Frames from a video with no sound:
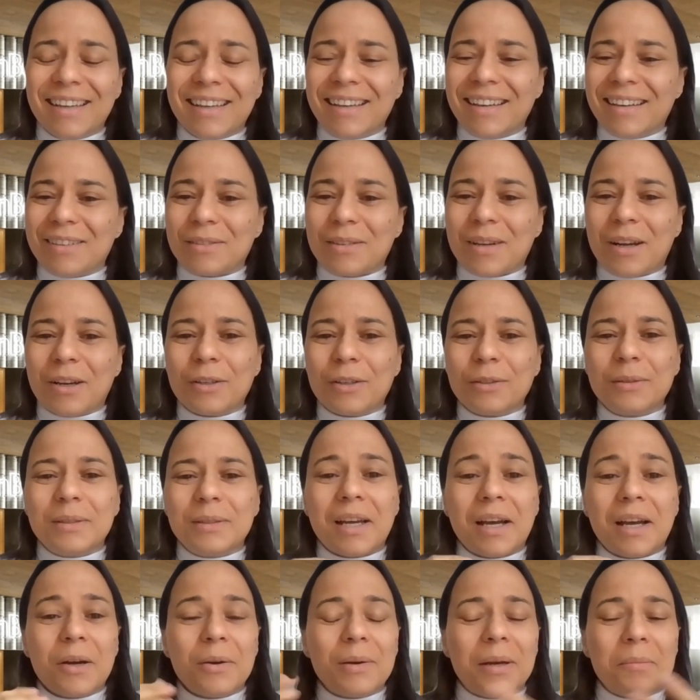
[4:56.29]
around
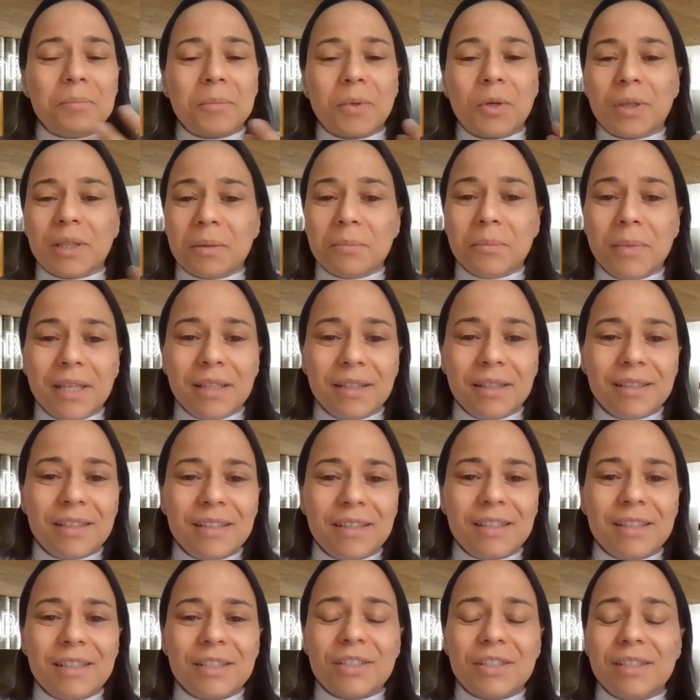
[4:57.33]
how I'm going to
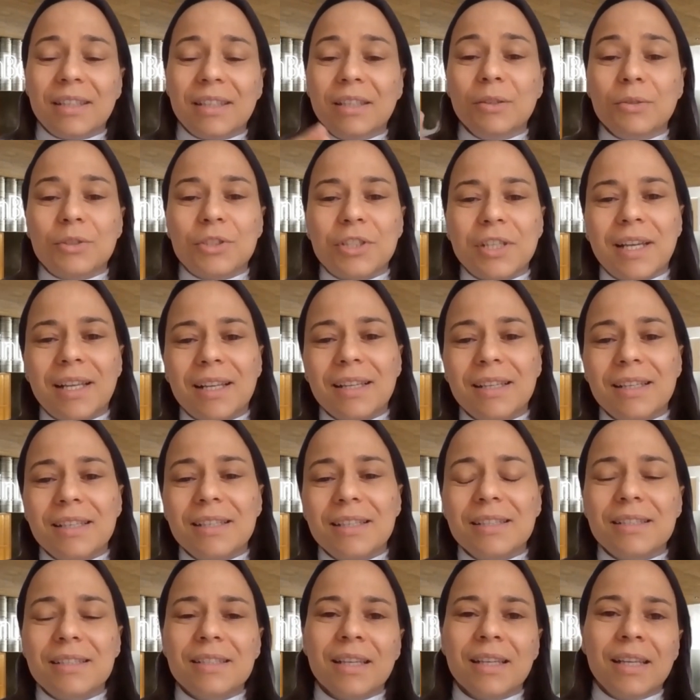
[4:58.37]
manage the new
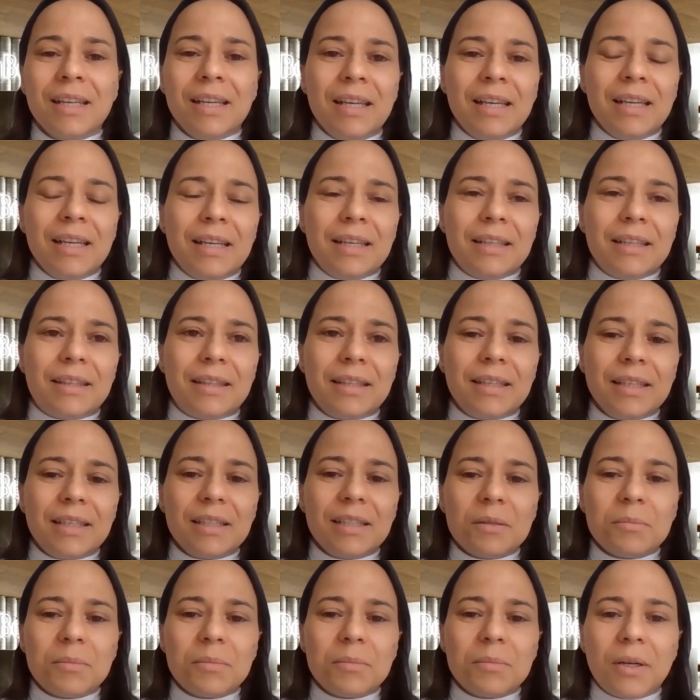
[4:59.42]
challenge.
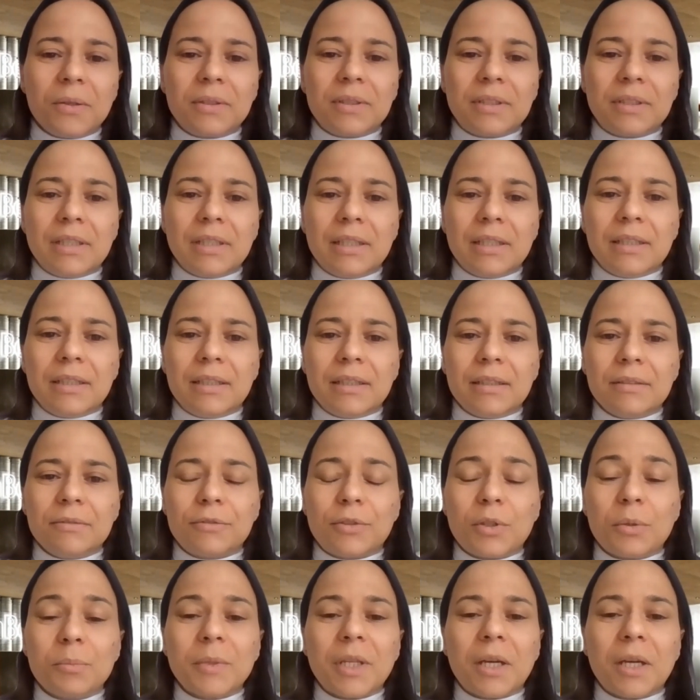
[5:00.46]
Thinking about
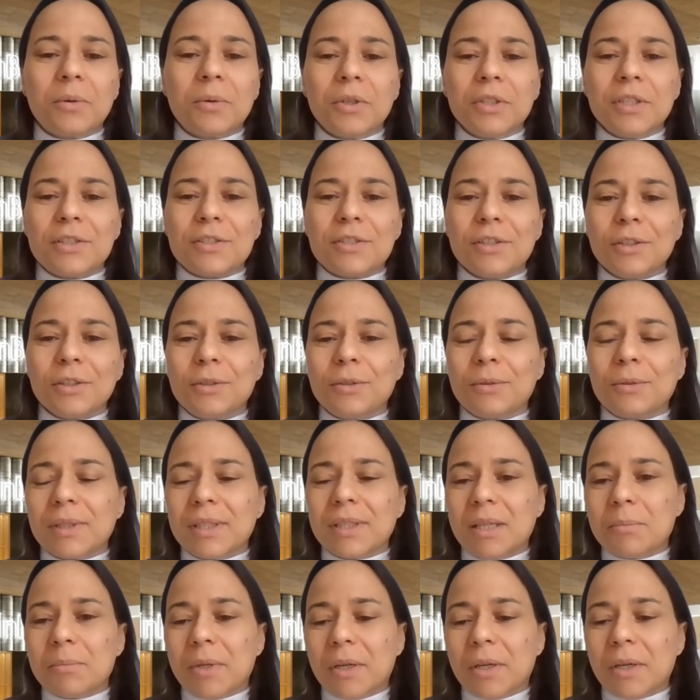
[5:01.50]
from now on is not
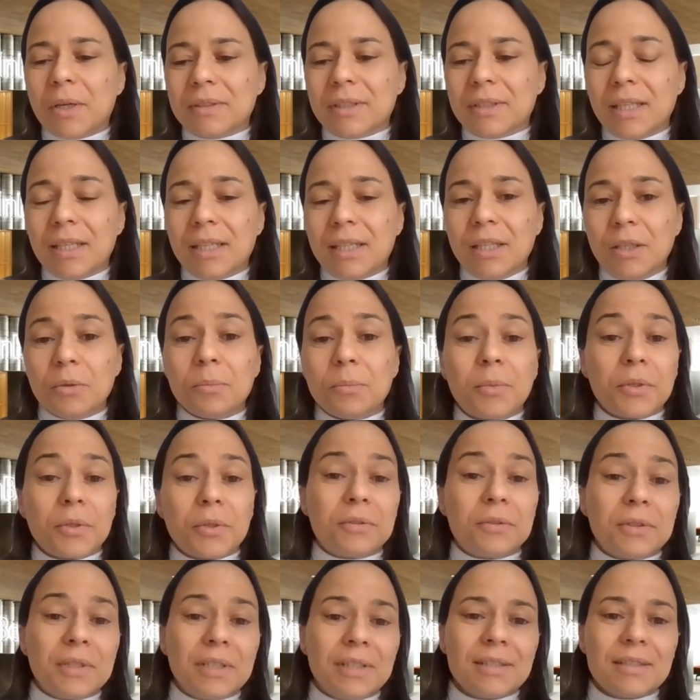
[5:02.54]
only about taking
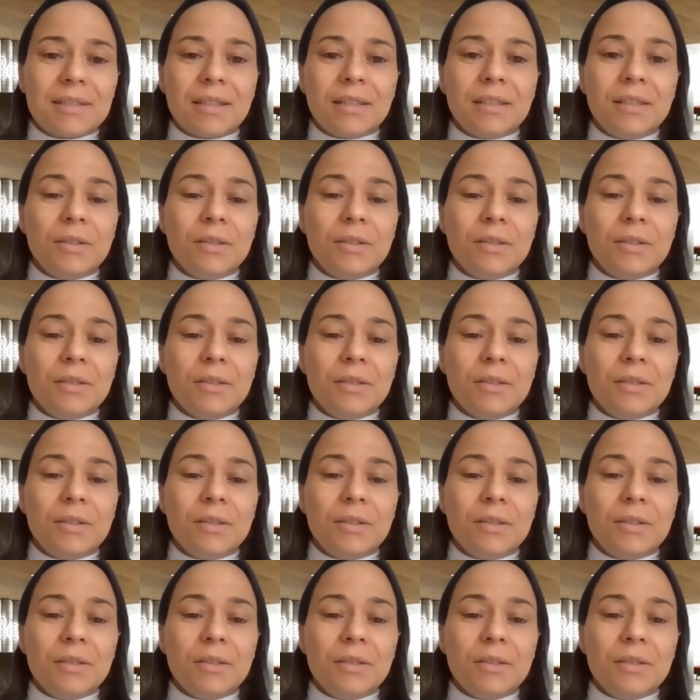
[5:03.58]
opportunities and